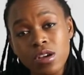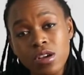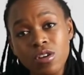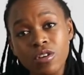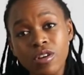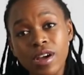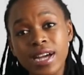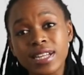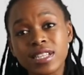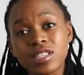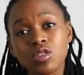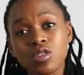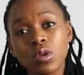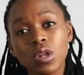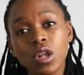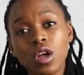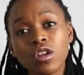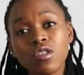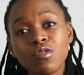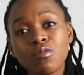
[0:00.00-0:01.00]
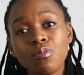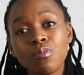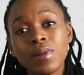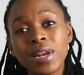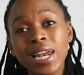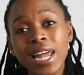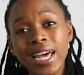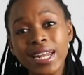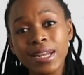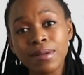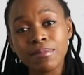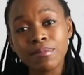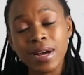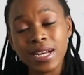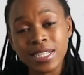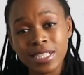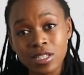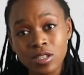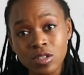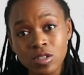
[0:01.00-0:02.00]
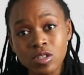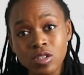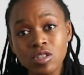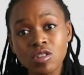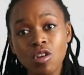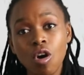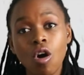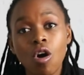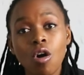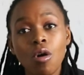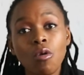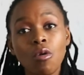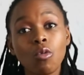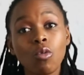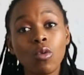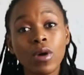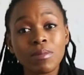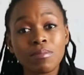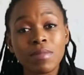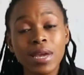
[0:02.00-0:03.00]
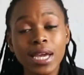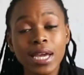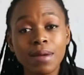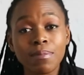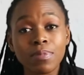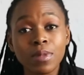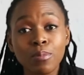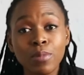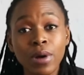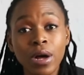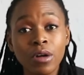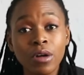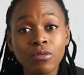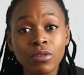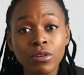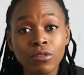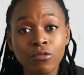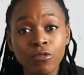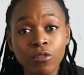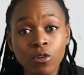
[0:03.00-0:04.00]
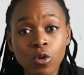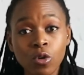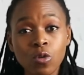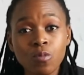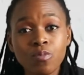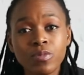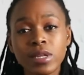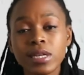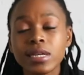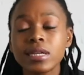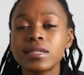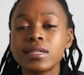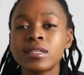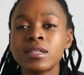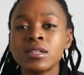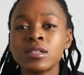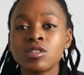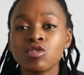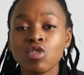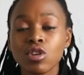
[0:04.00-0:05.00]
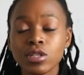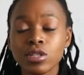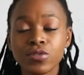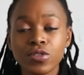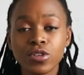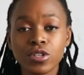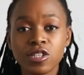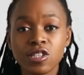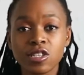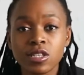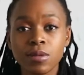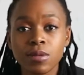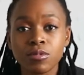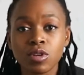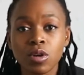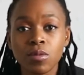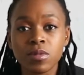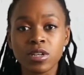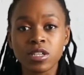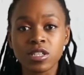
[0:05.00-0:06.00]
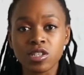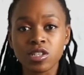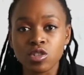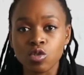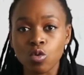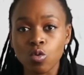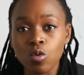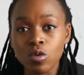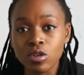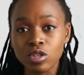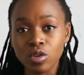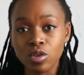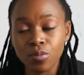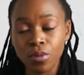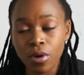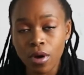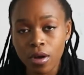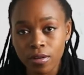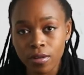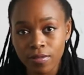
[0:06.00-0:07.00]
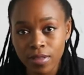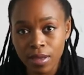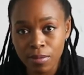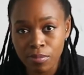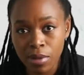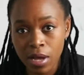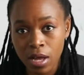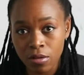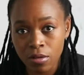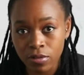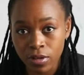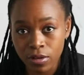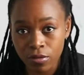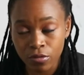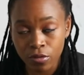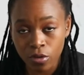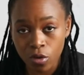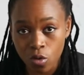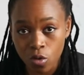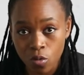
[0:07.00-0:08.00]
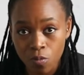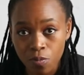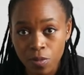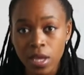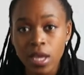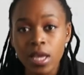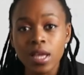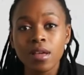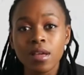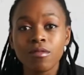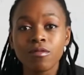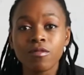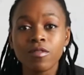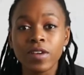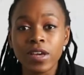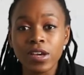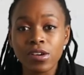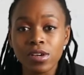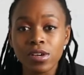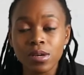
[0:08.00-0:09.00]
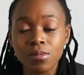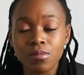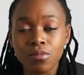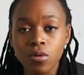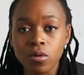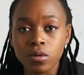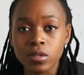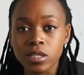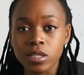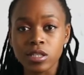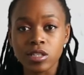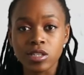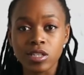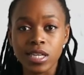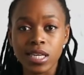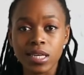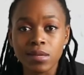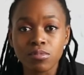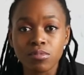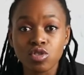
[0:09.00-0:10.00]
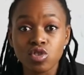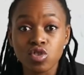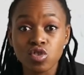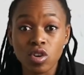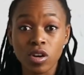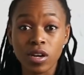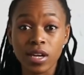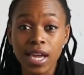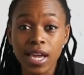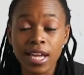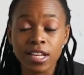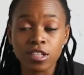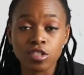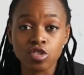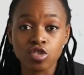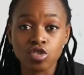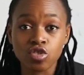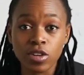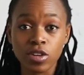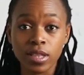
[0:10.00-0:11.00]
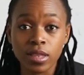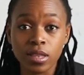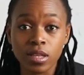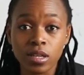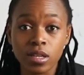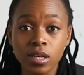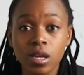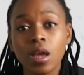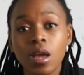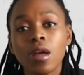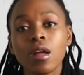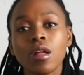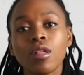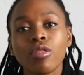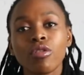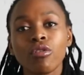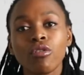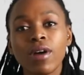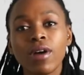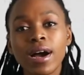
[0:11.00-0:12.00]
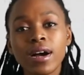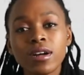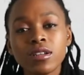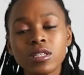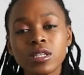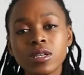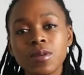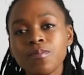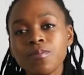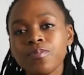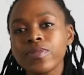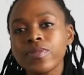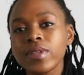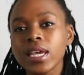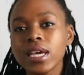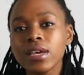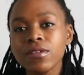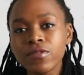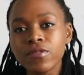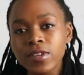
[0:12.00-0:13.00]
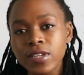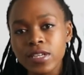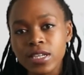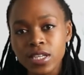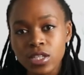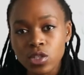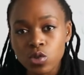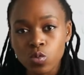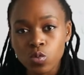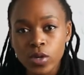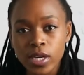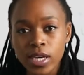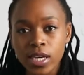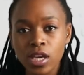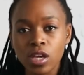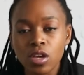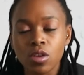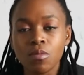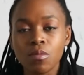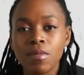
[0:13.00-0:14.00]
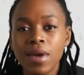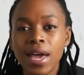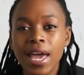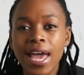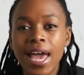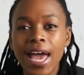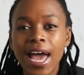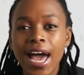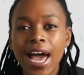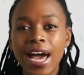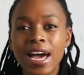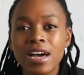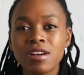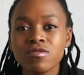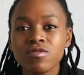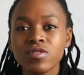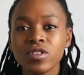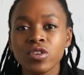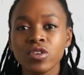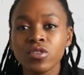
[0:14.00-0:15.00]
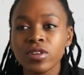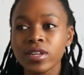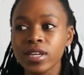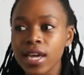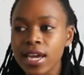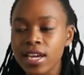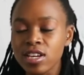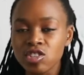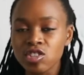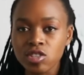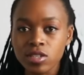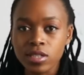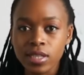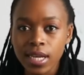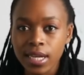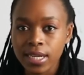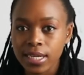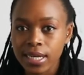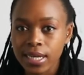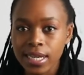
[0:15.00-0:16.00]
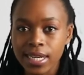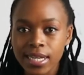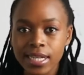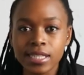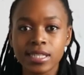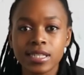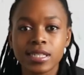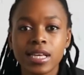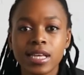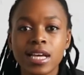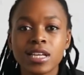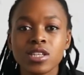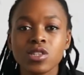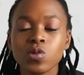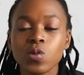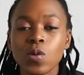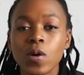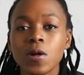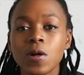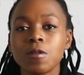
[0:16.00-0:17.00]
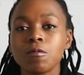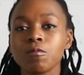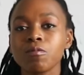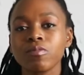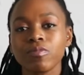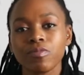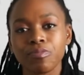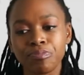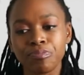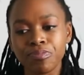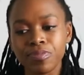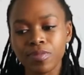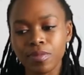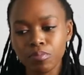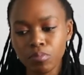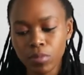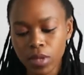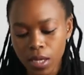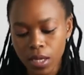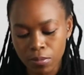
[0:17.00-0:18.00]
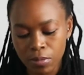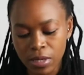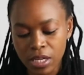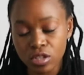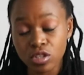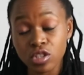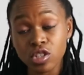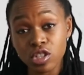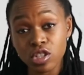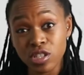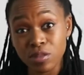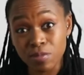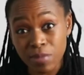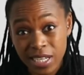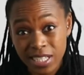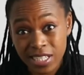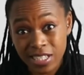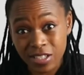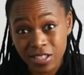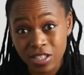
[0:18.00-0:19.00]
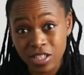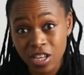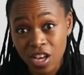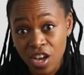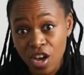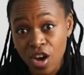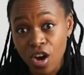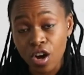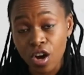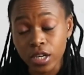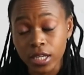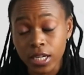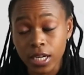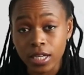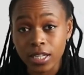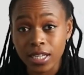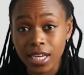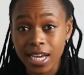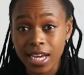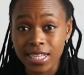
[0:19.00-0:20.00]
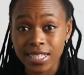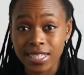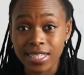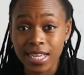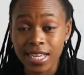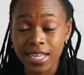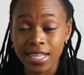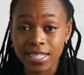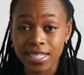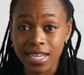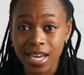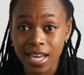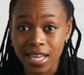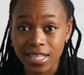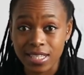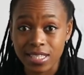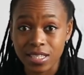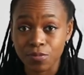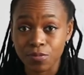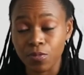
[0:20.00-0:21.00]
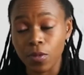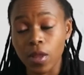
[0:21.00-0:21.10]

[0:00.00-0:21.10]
Alright, so a lot of bladder muscles are what make up the pelvic floor. The transversus abdominis is also part of that pelvic floor. Very important to keep strong and strengthened throughout. If it is weak, you may have urination that leaks as well because those muscles are not nice and tight.